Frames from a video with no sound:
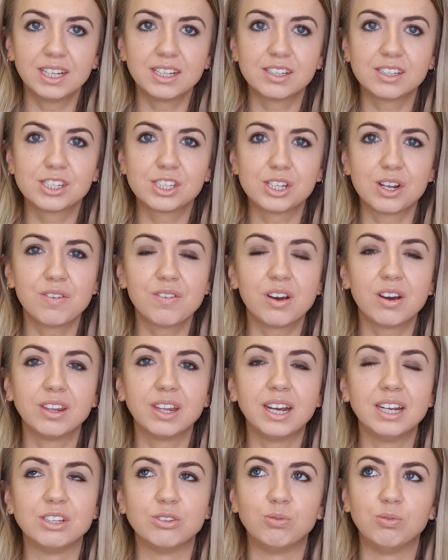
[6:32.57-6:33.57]
stuff like
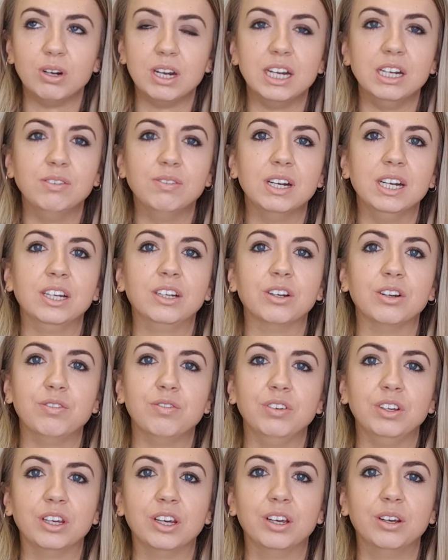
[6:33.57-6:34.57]
that is really, really good
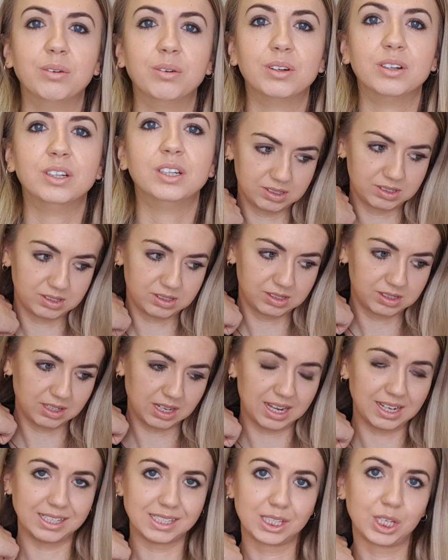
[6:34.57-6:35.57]
for you,
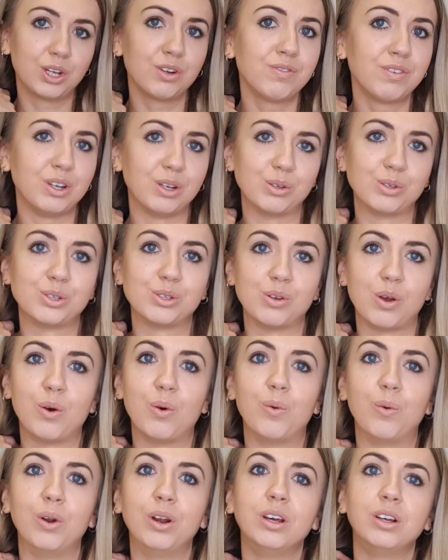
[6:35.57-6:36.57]
and it's good for your
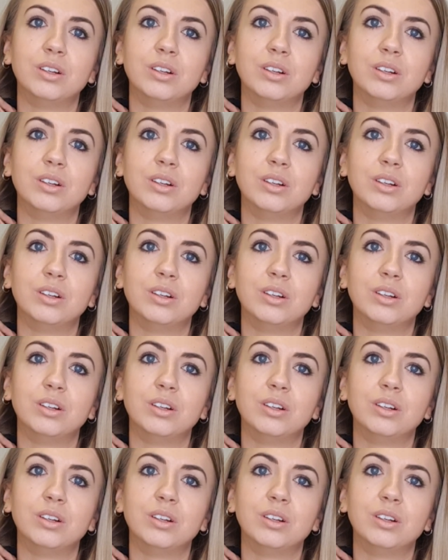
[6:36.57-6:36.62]
soul.